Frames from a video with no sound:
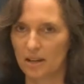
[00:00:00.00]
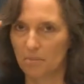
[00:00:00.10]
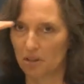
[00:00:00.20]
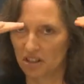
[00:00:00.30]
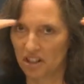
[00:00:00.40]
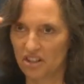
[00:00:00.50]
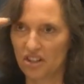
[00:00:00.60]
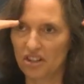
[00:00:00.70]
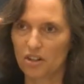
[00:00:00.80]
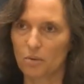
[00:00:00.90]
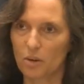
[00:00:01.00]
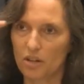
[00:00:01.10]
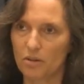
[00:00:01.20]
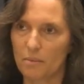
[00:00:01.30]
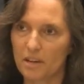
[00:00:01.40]
Positions are what you
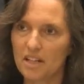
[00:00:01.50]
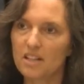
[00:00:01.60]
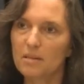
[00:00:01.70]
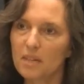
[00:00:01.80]
come into the